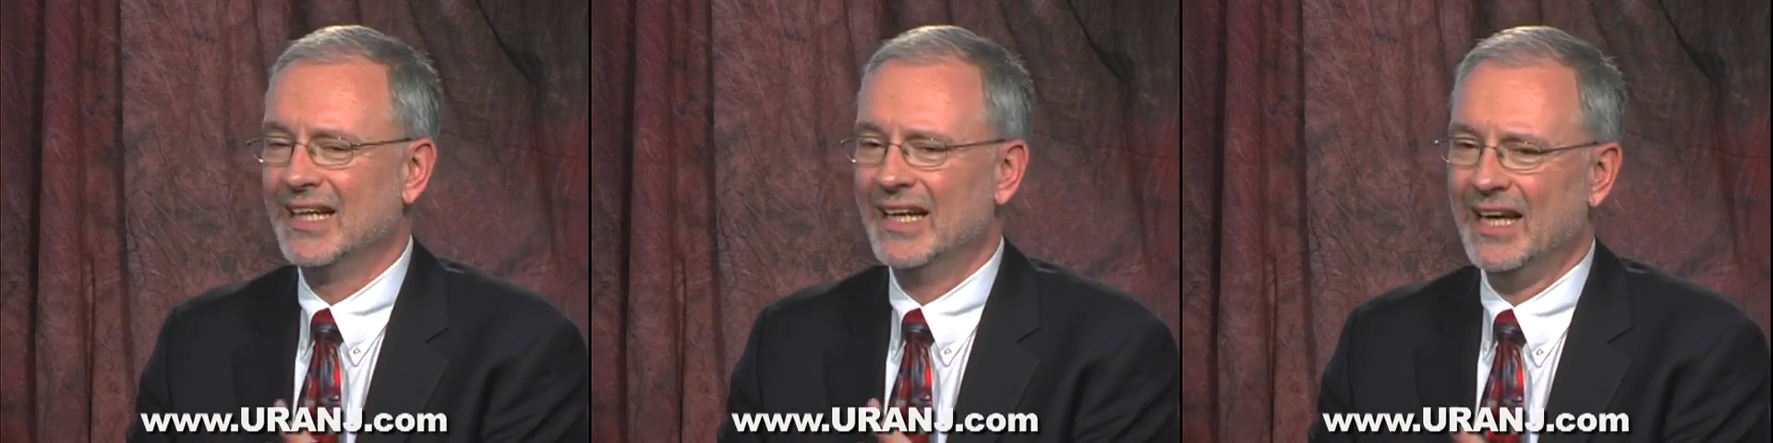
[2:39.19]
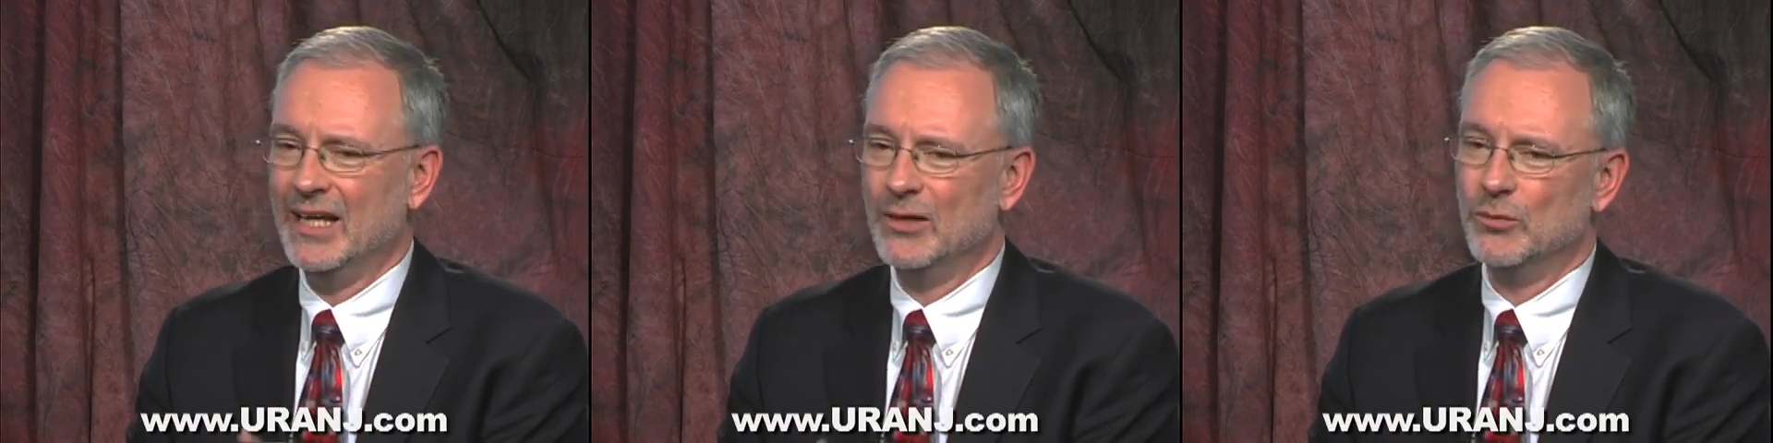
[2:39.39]

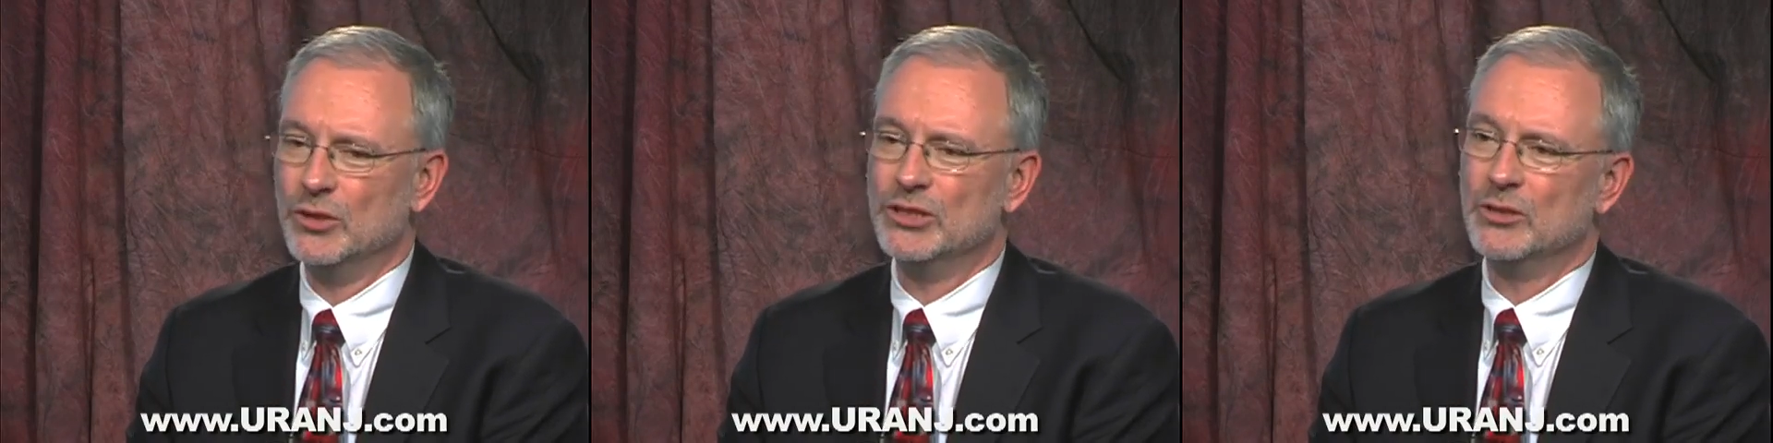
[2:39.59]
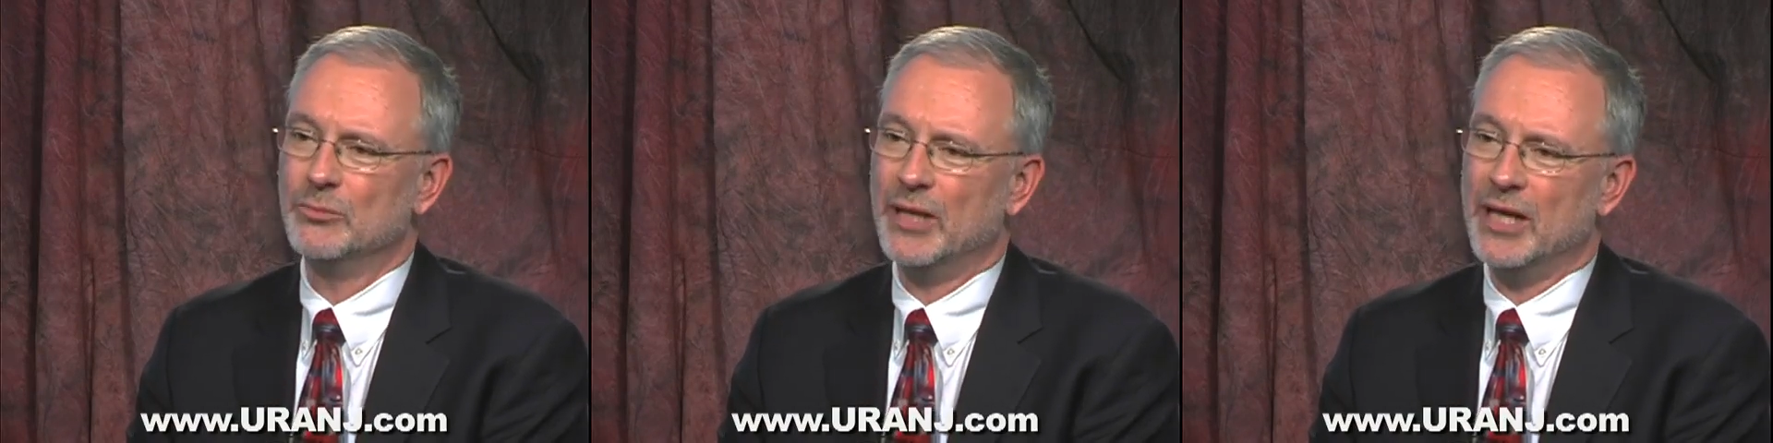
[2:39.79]
And when
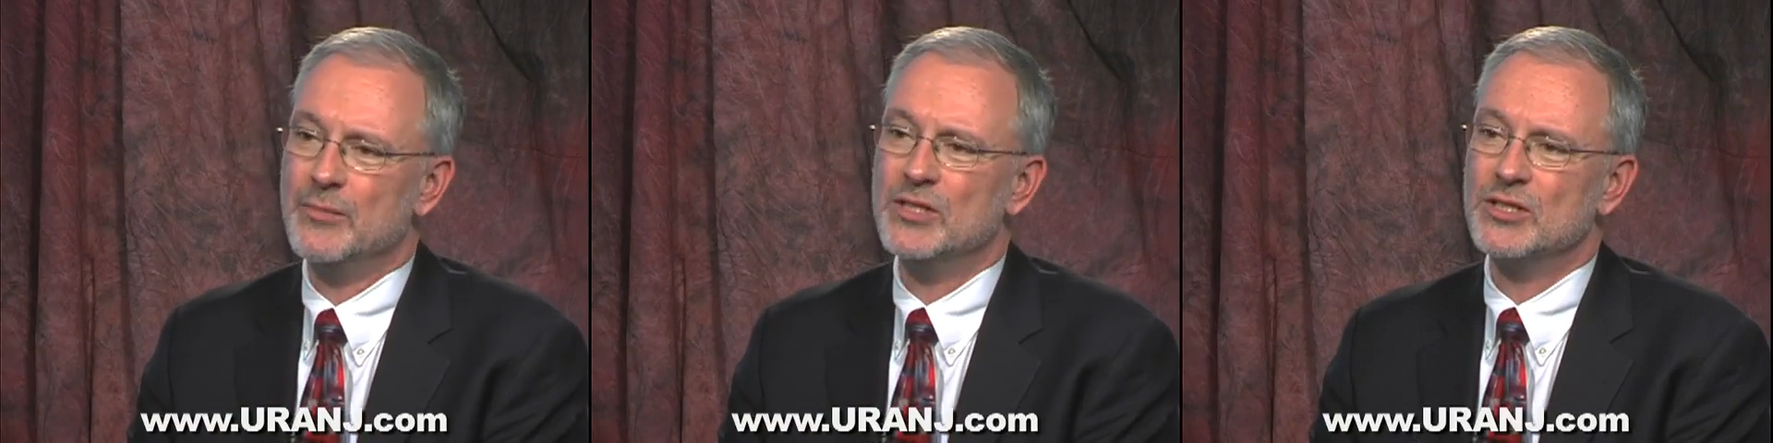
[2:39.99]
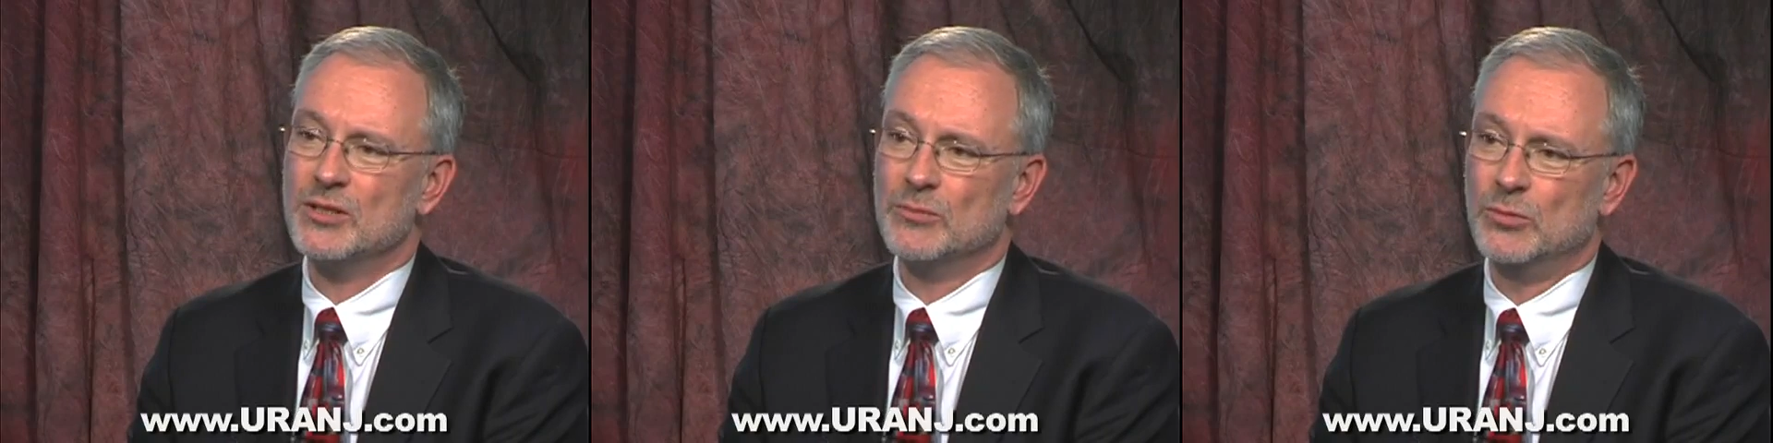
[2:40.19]
your
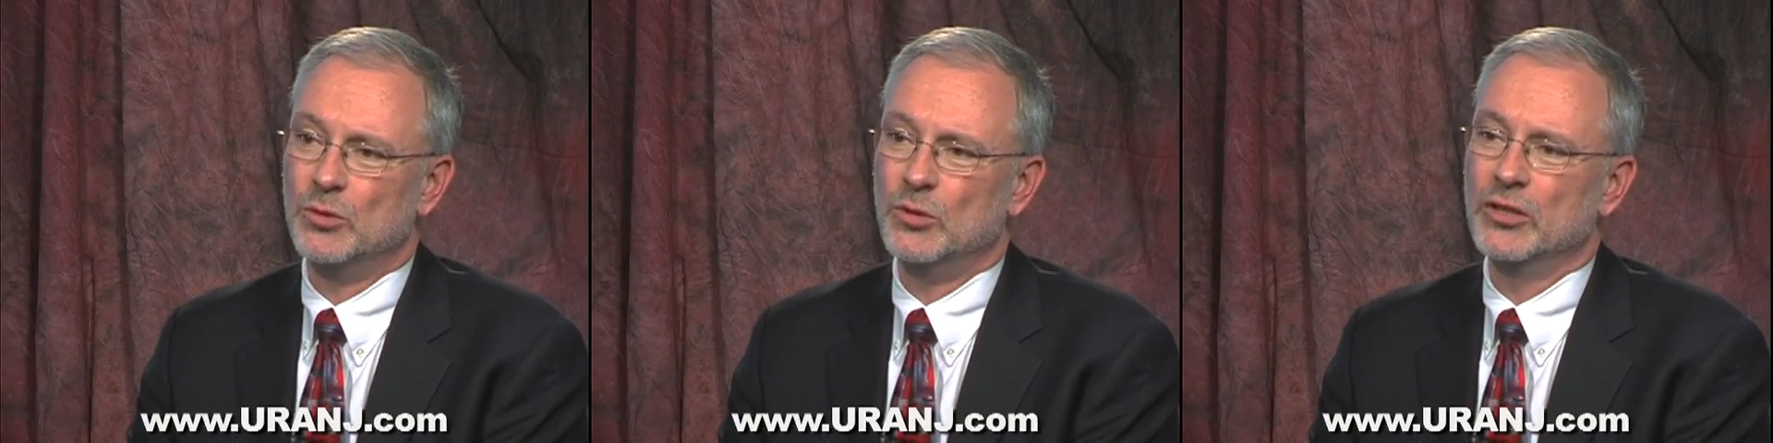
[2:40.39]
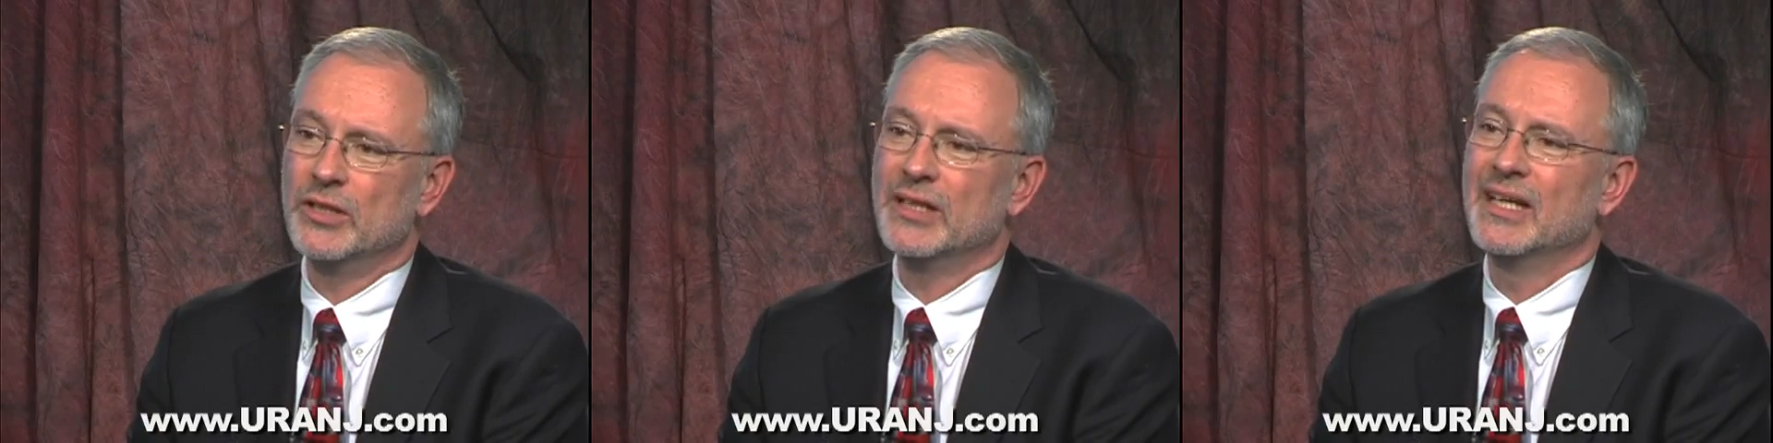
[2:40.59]
babies are
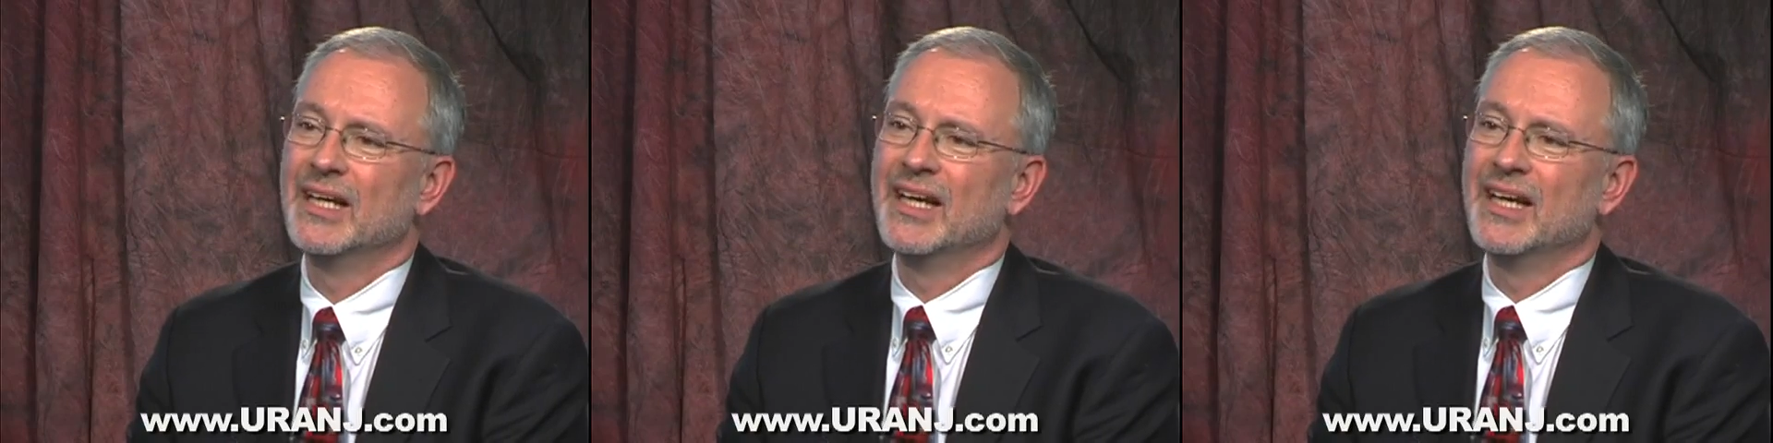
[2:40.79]
born